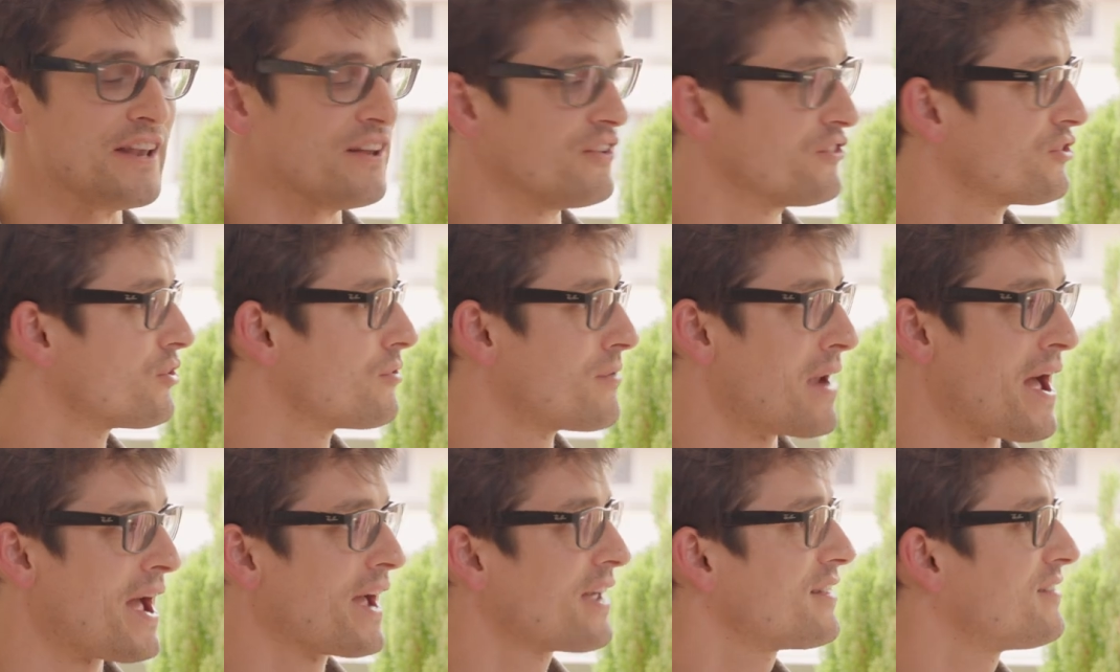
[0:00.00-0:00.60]

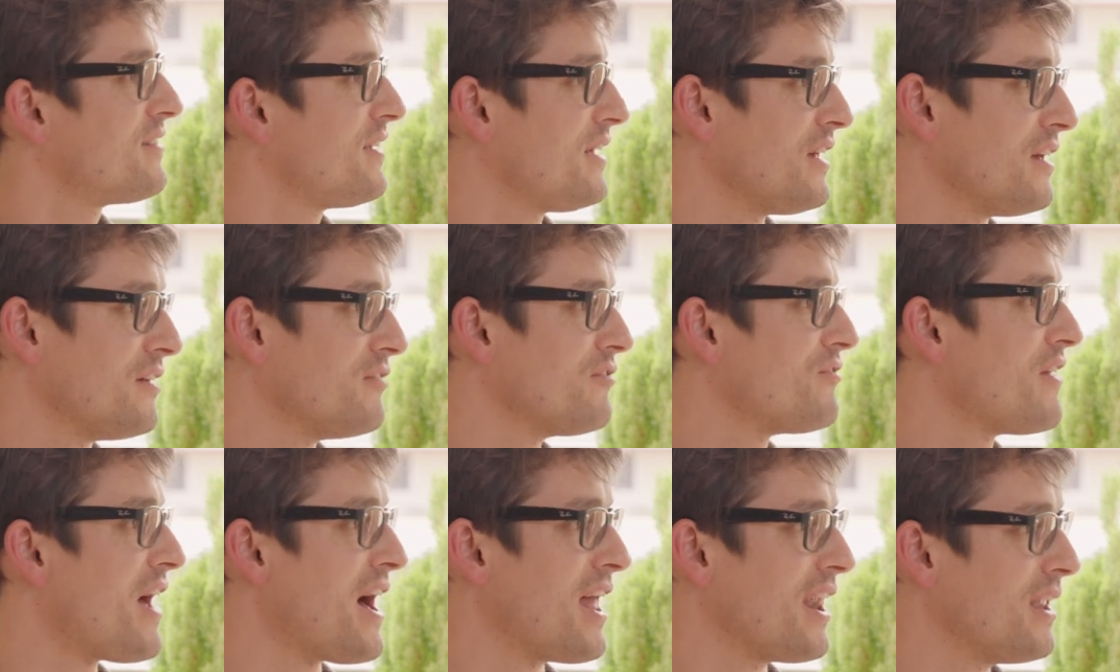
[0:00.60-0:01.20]

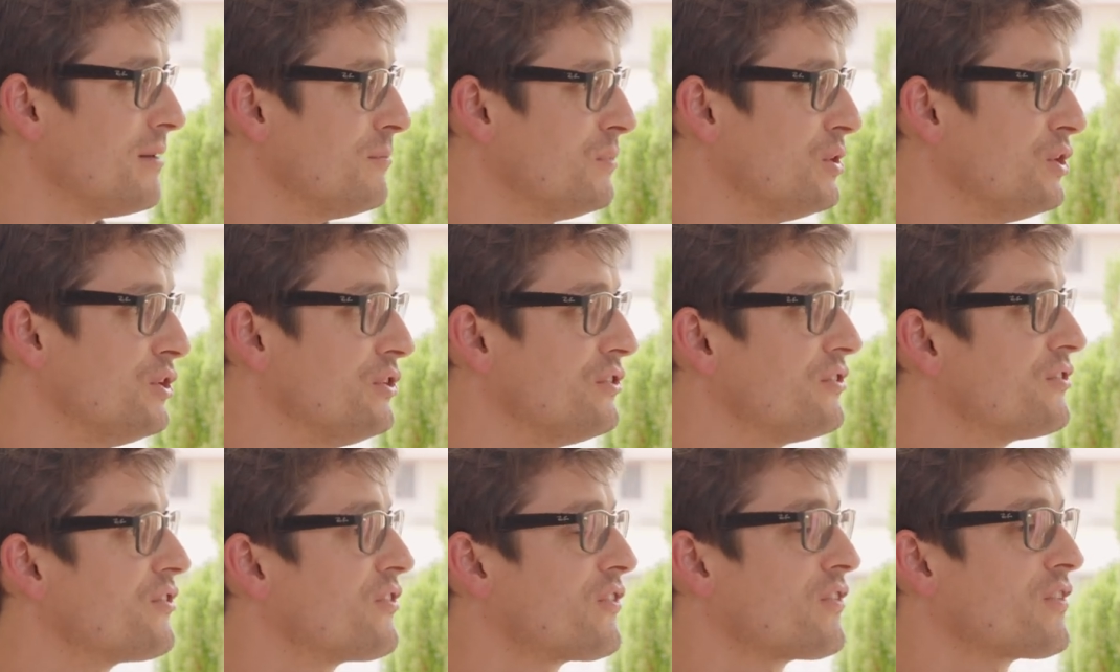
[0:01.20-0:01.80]
interactive
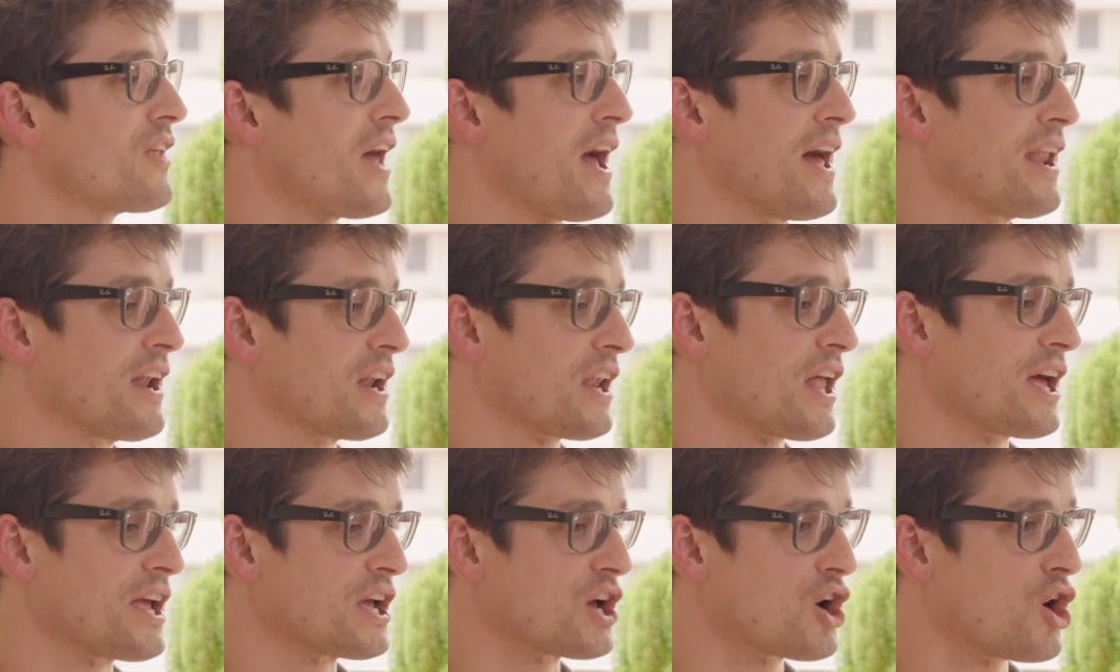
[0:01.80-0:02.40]
elements
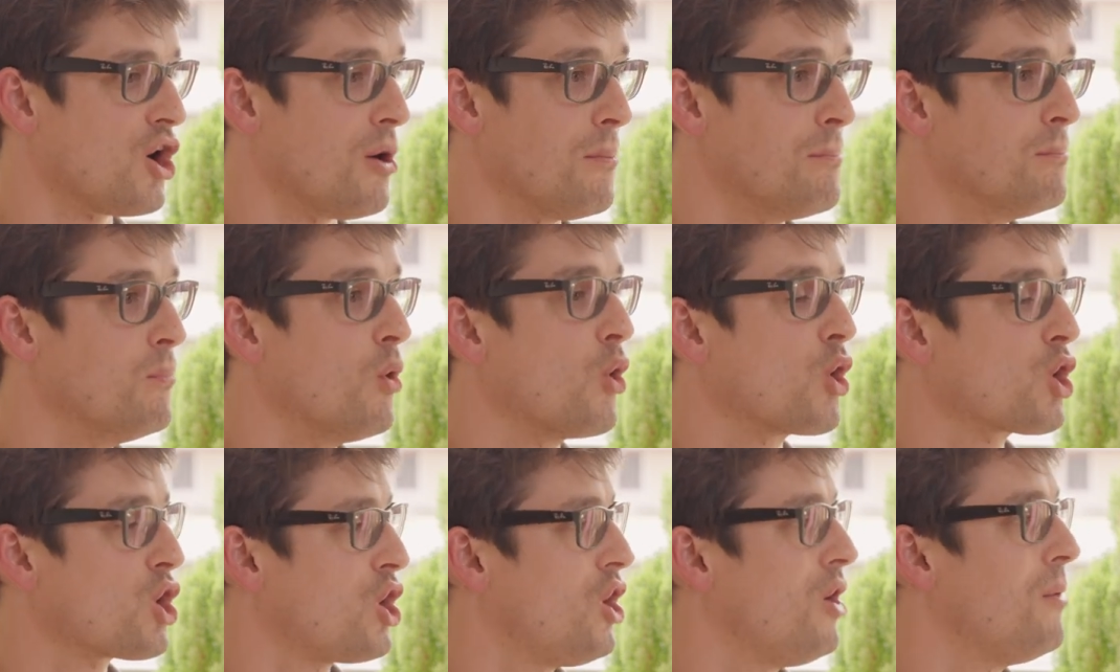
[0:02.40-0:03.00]
and like co
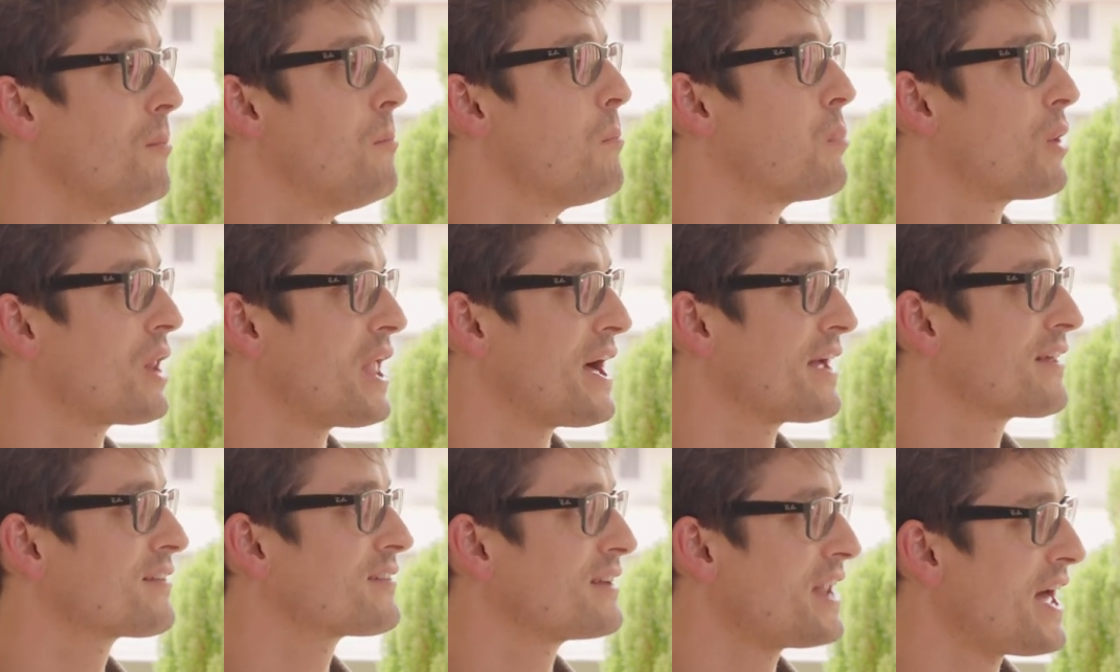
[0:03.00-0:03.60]
more
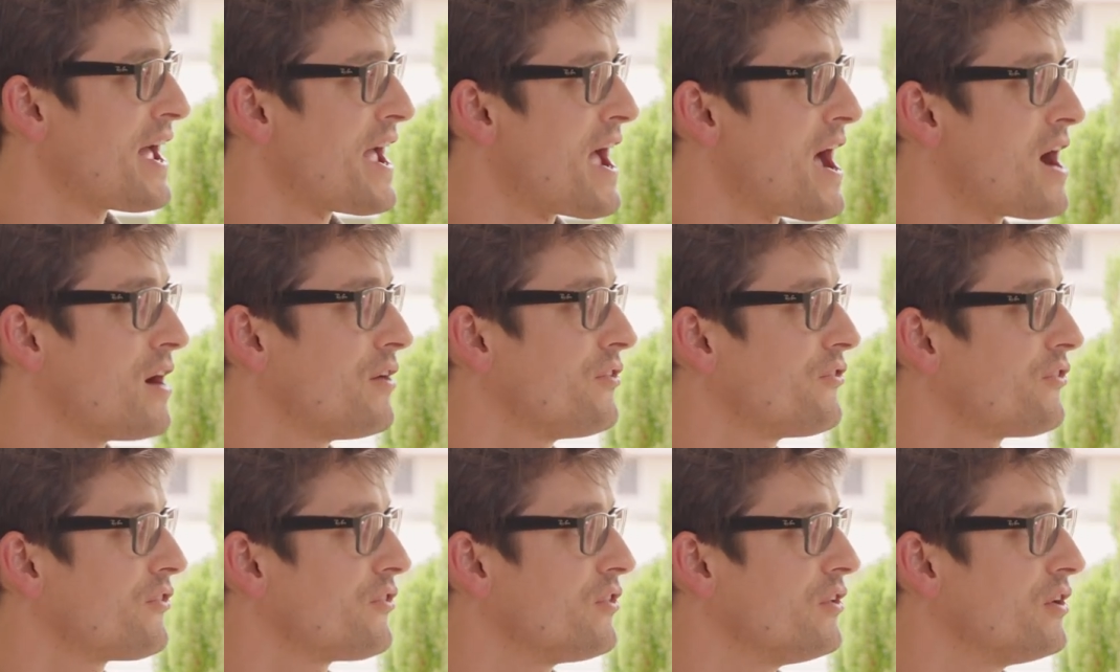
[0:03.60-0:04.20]
complex
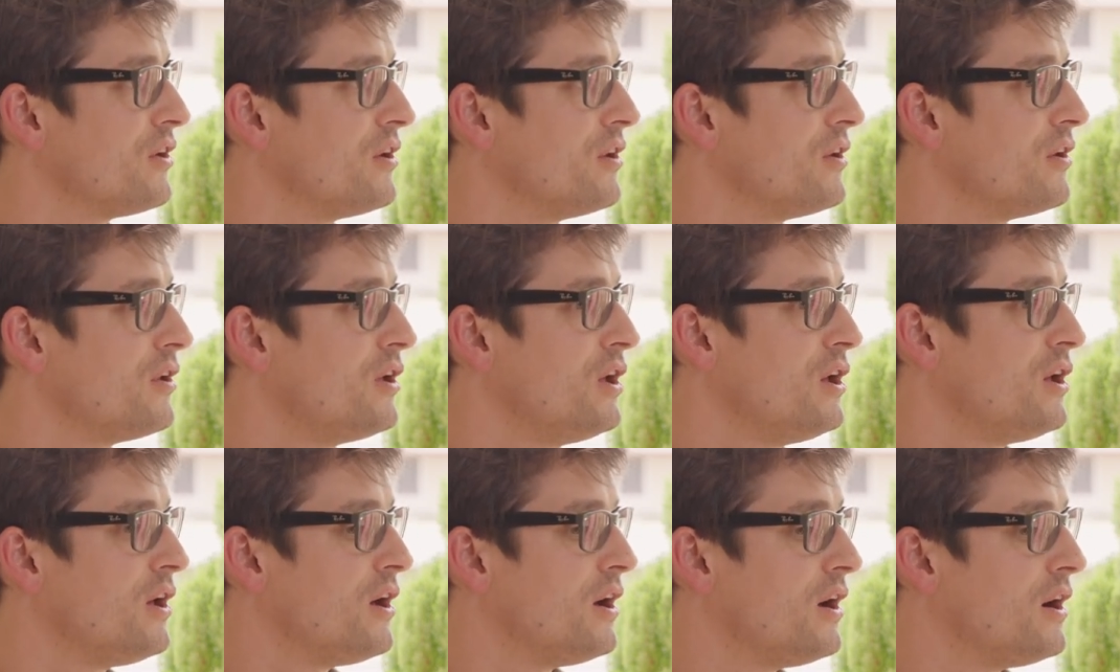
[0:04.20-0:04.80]
layouts than
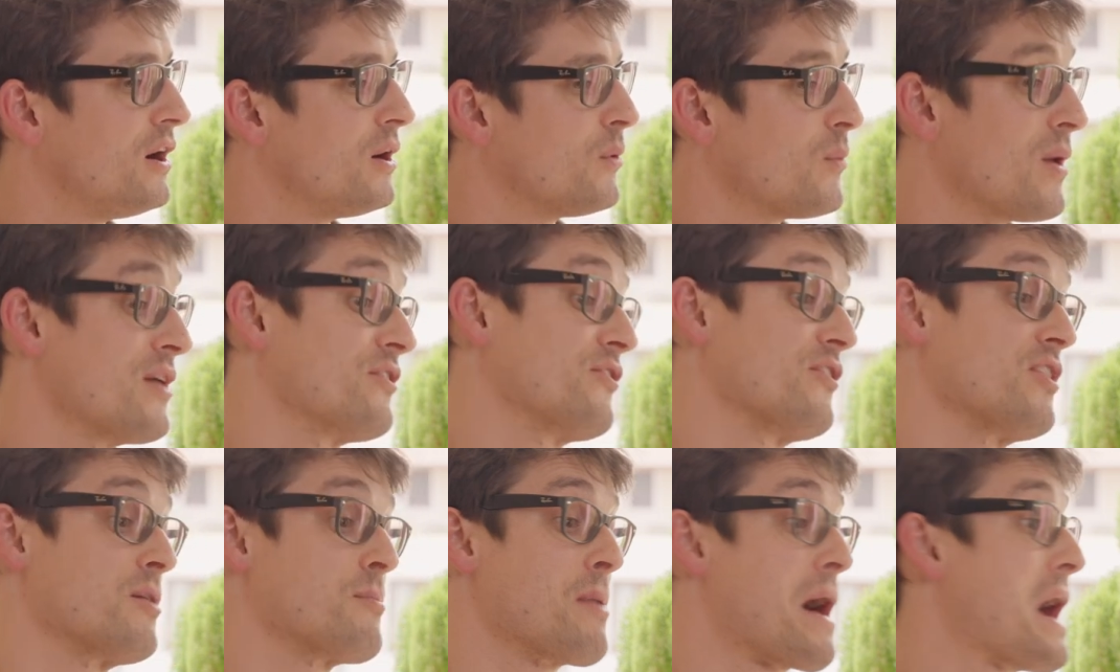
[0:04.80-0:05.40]
uh,
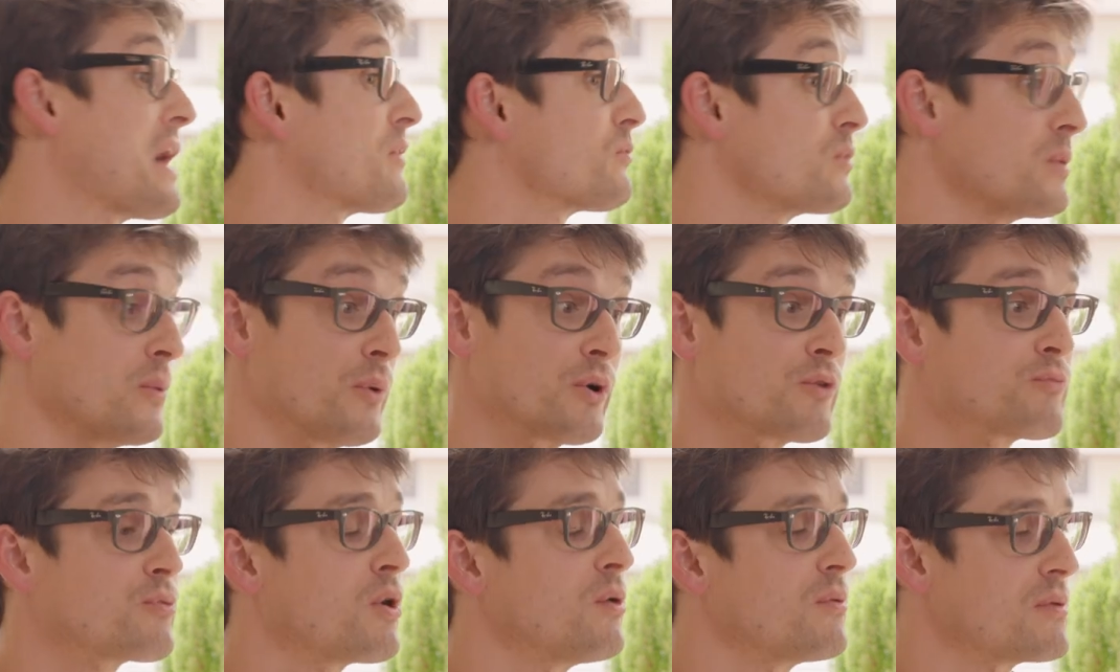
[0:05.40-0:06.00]
whereas in the past we
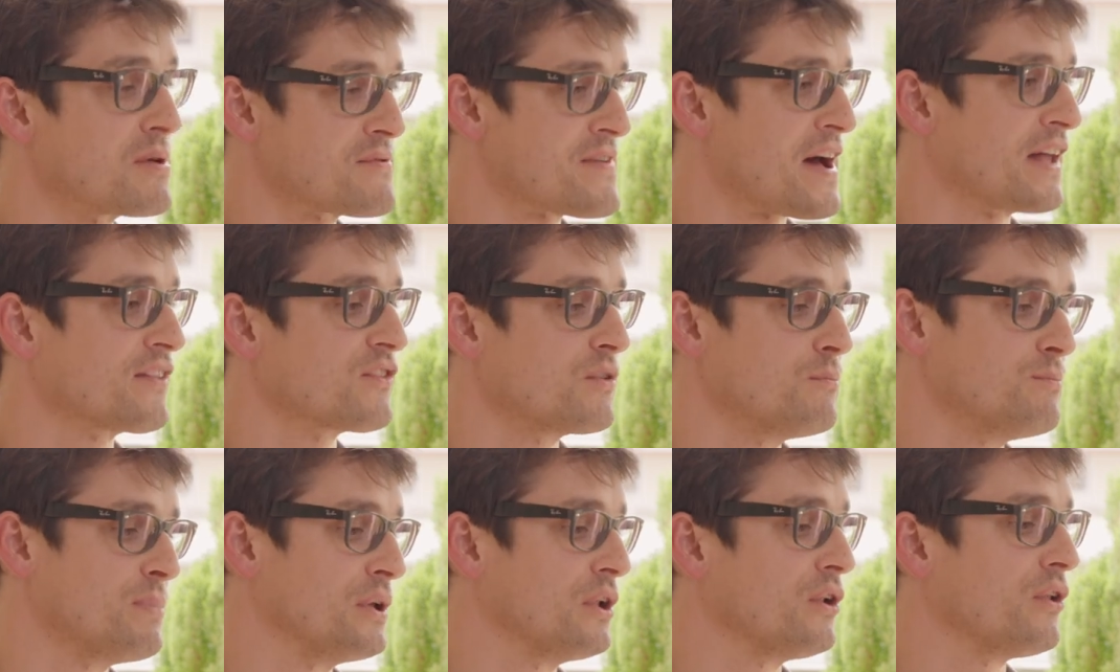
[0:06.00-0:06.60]
would have probably had
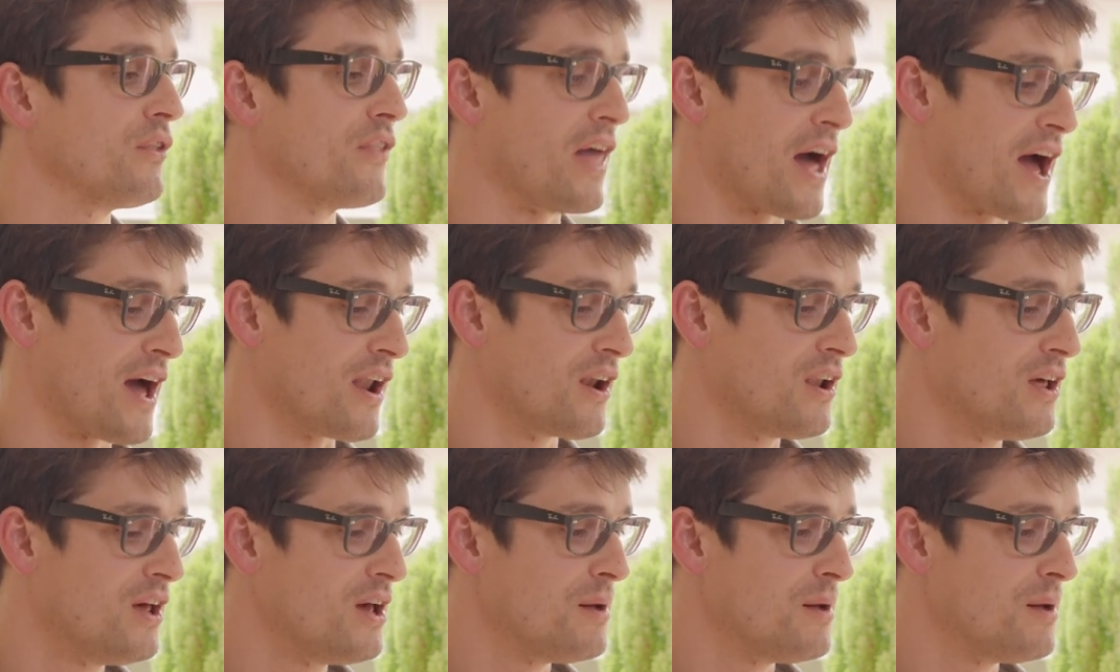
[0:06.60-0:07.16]
to build that